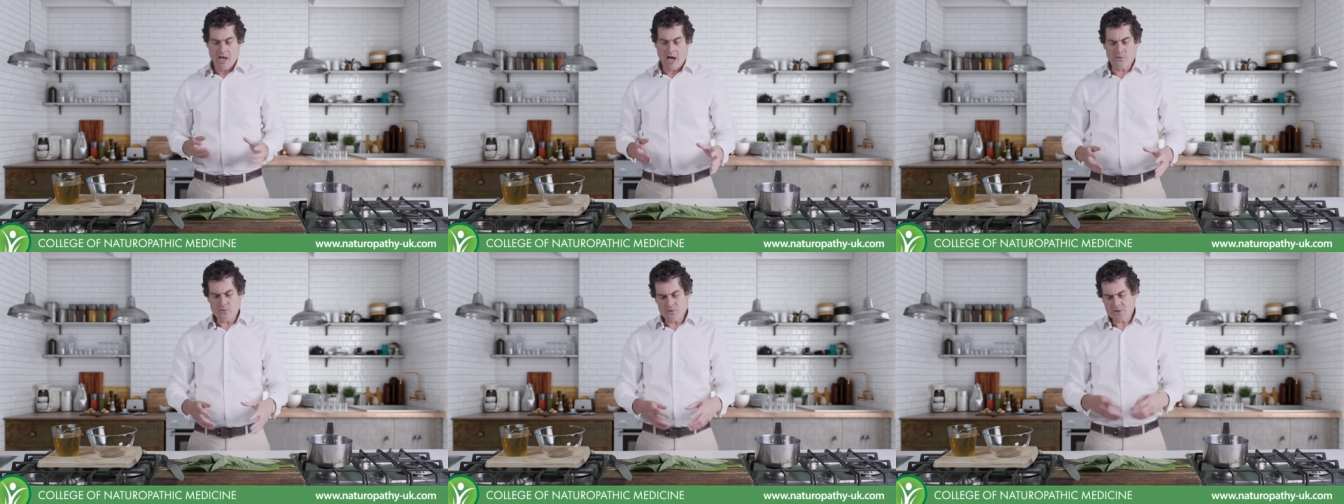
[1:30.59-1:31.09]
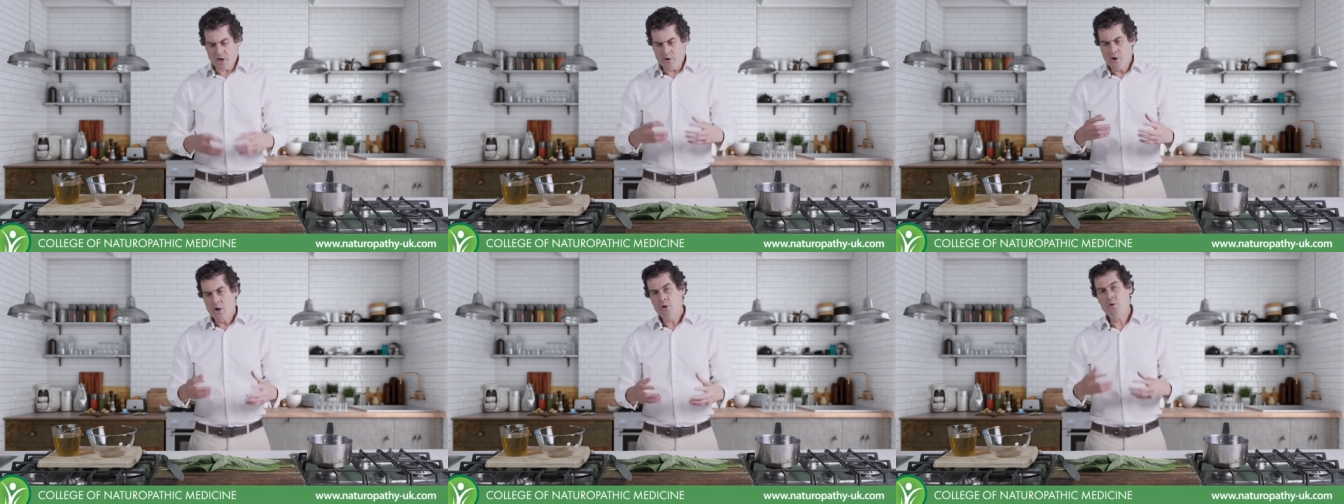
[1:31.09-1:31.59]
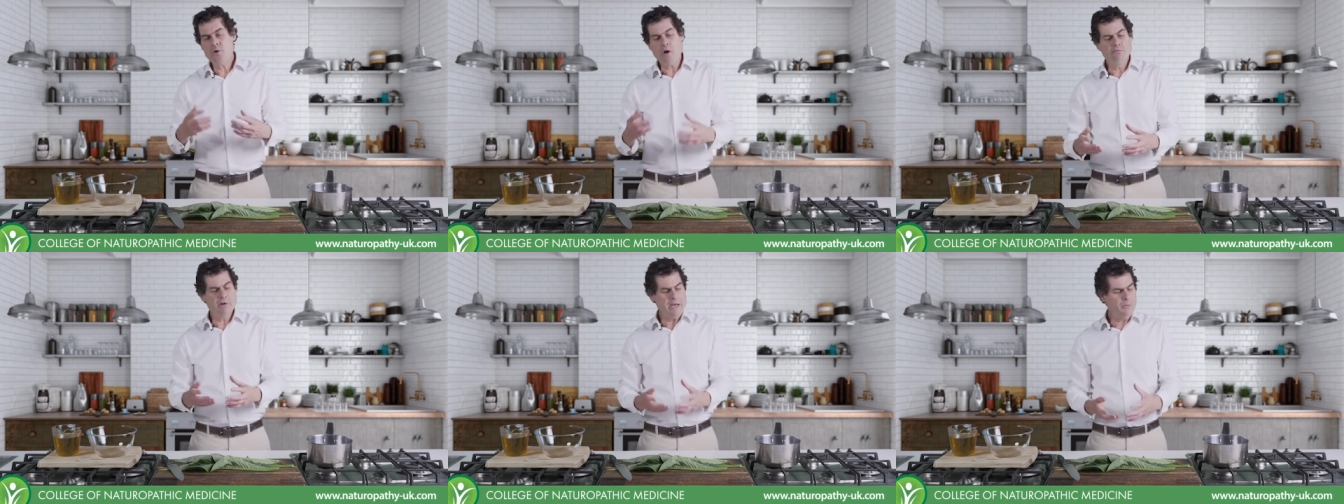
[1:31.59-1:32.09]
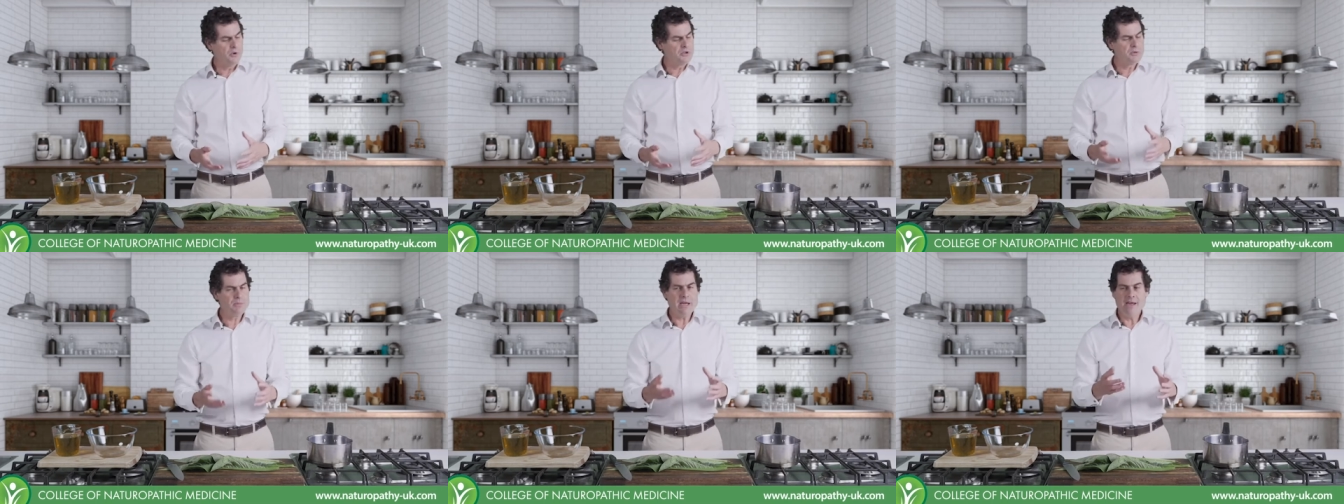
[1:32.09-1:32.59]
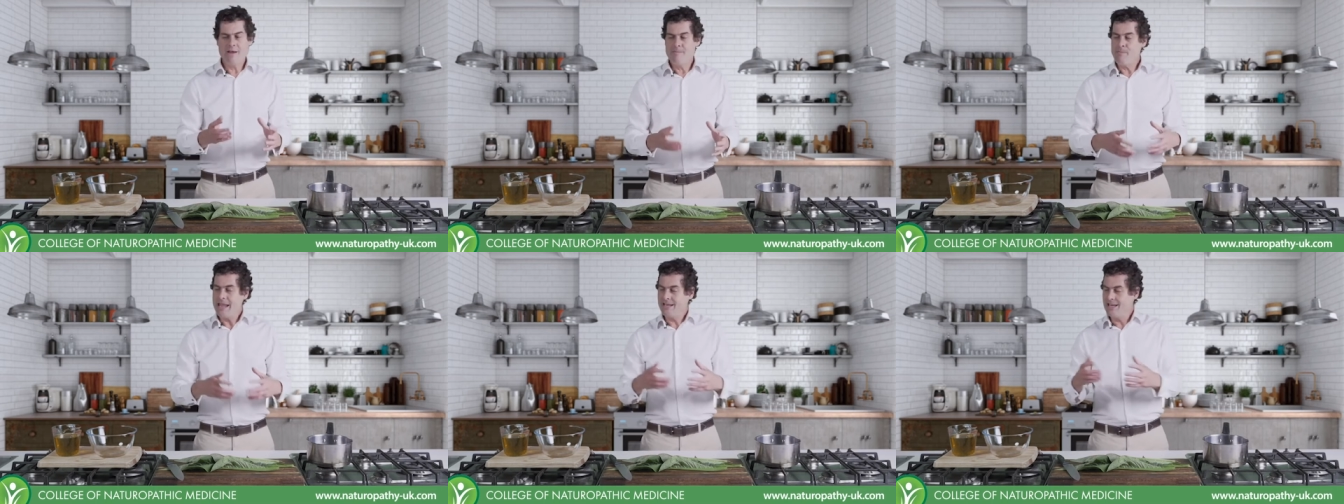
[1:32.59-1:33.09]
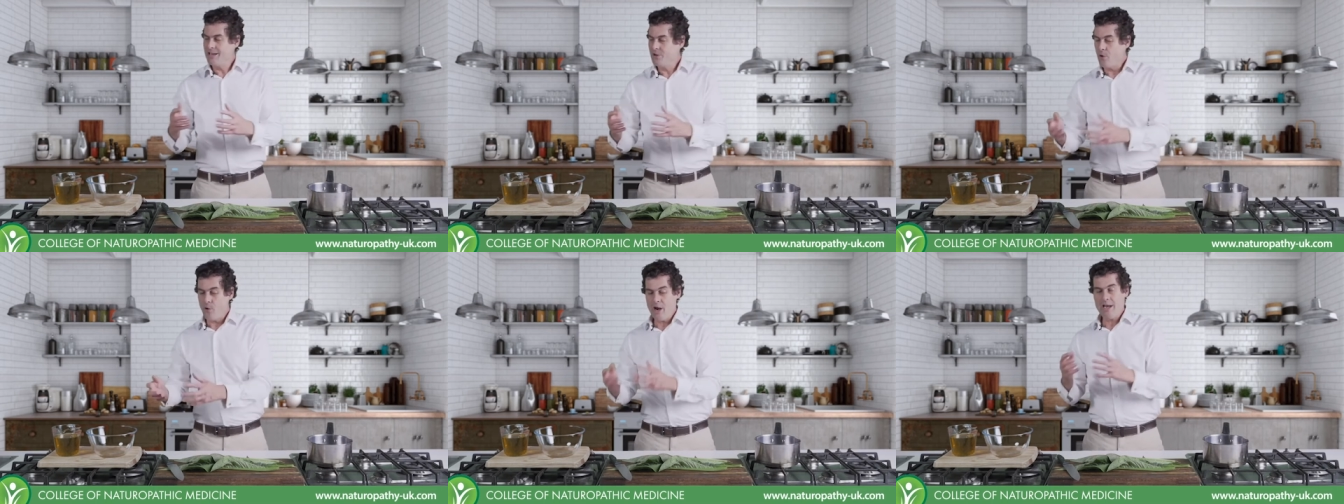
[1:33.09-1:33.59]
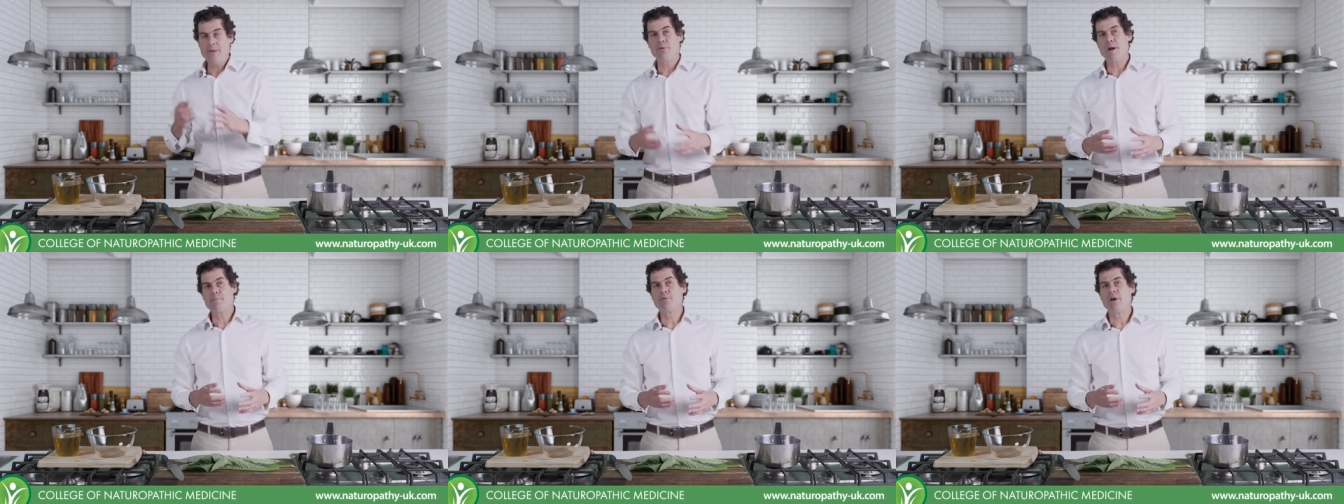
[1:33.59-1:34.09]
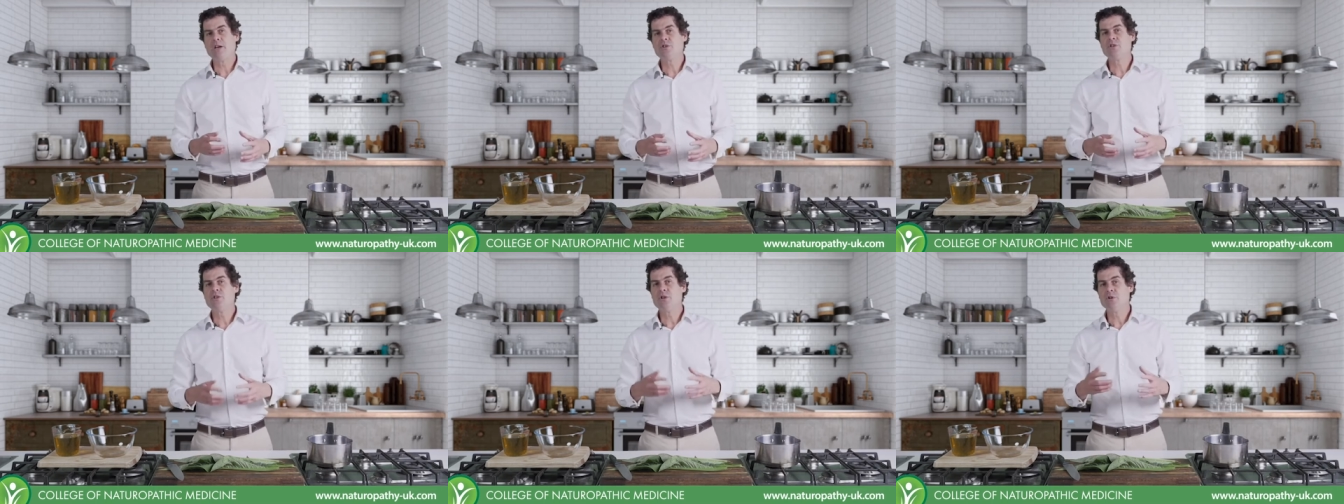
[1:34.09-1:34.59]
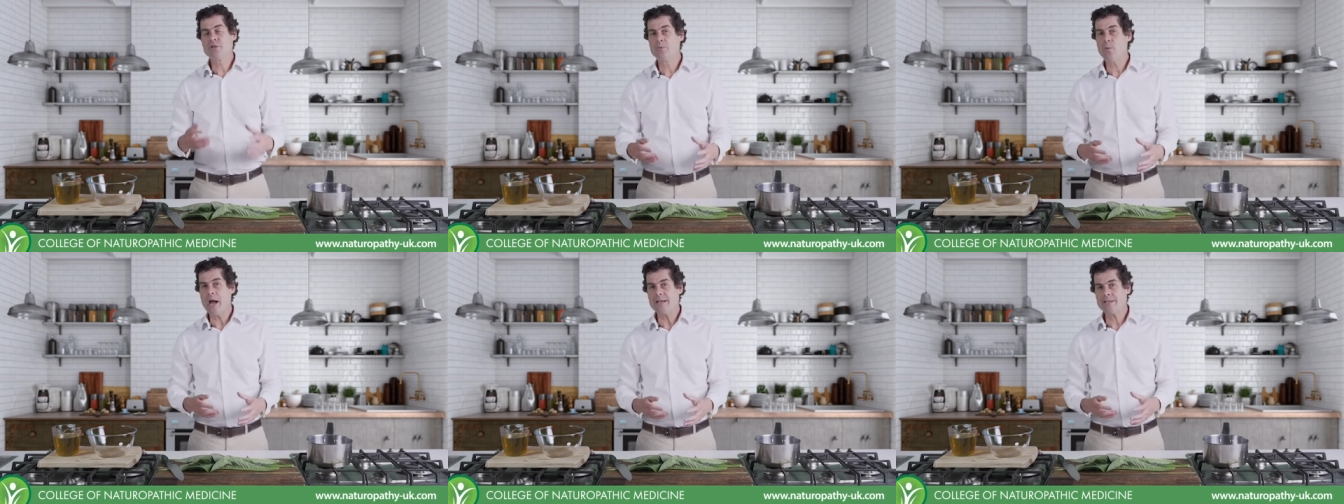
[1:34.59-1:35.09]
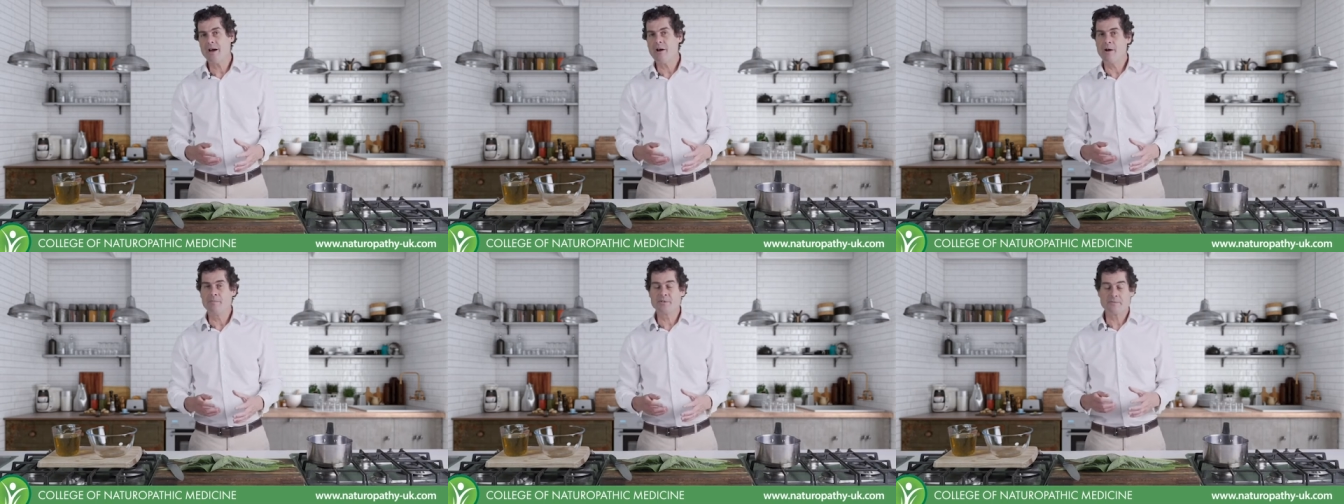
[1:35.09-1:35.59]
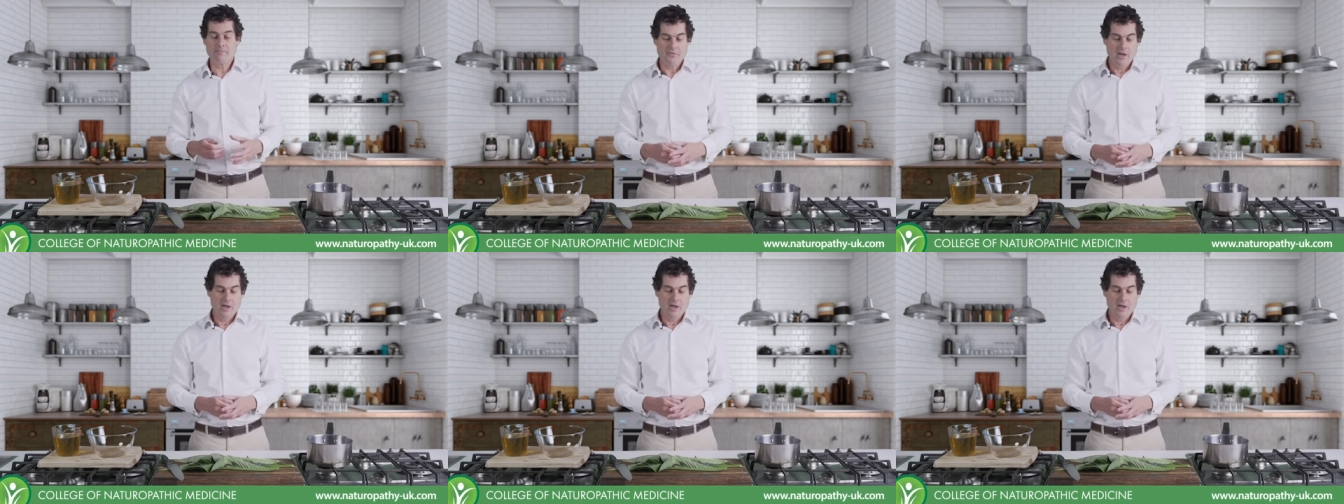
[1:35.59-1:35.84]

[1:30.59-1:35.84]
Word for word: And also, you don't really want to be making an oily preparation using wet herbs.